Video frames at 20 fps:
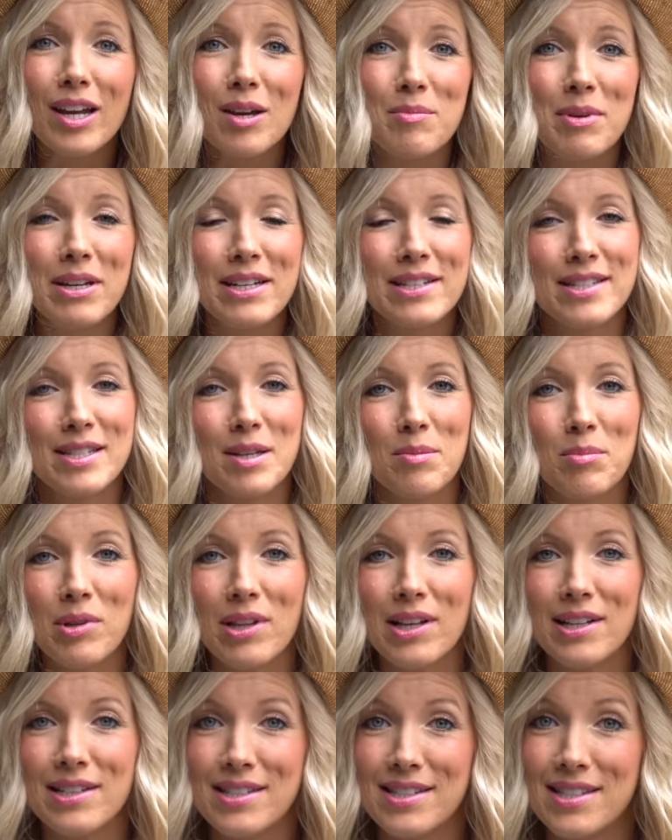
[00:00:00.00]
It can be as
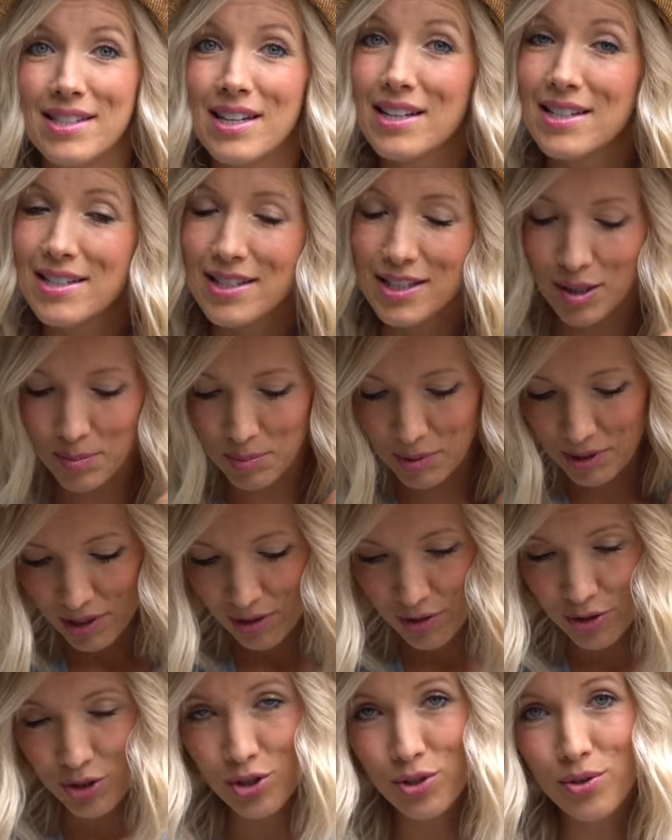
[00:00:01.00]
simple as slipping
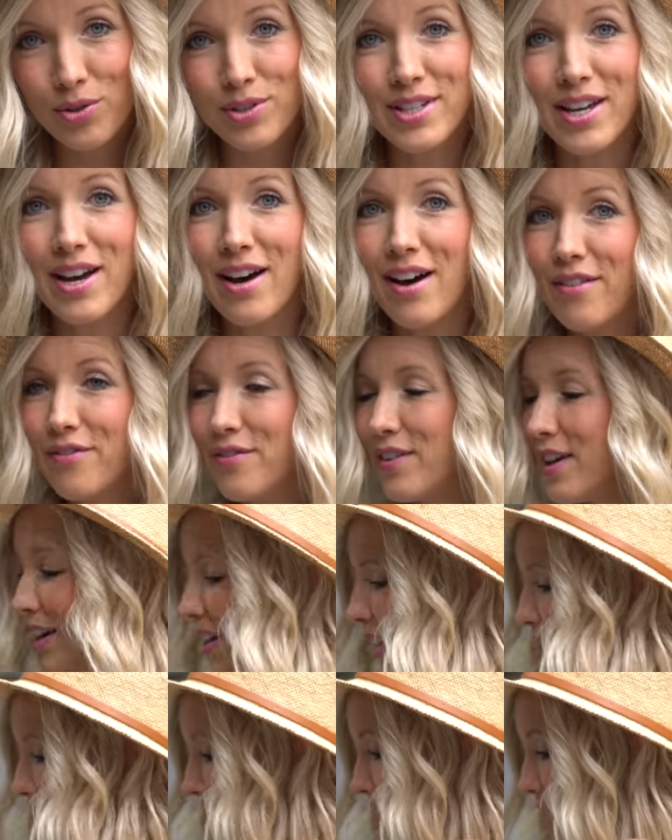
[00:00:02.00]
your shoes off
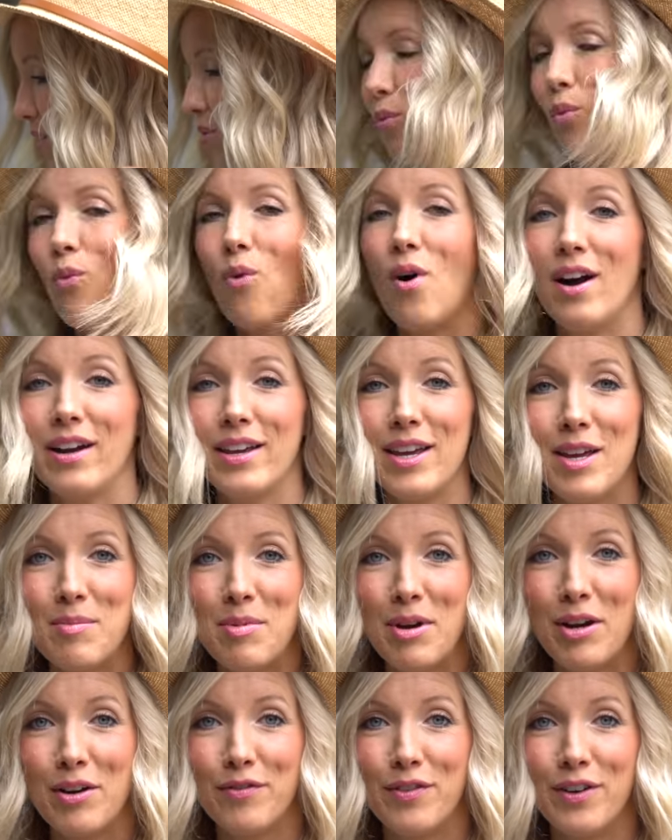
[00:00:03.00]
and walking
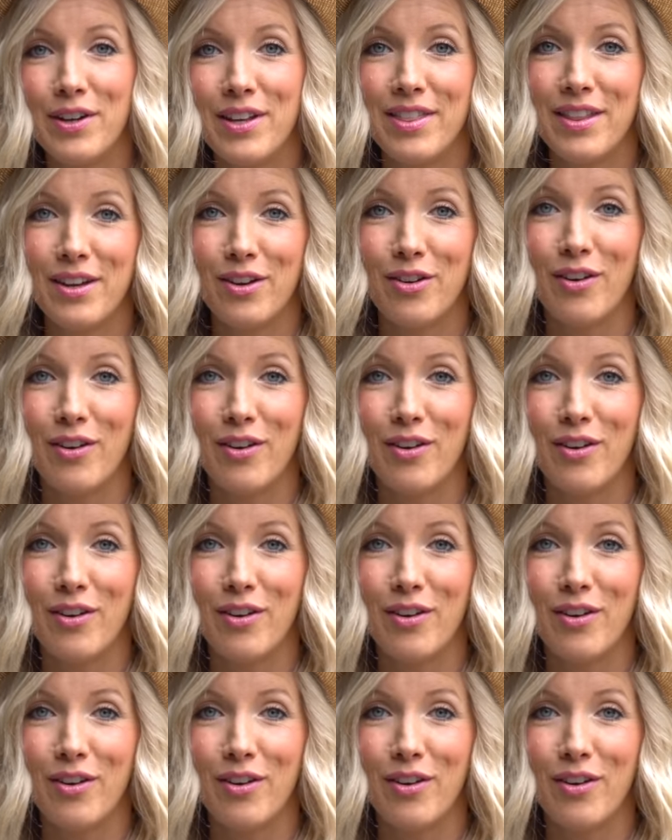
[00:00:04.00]
barefoot in the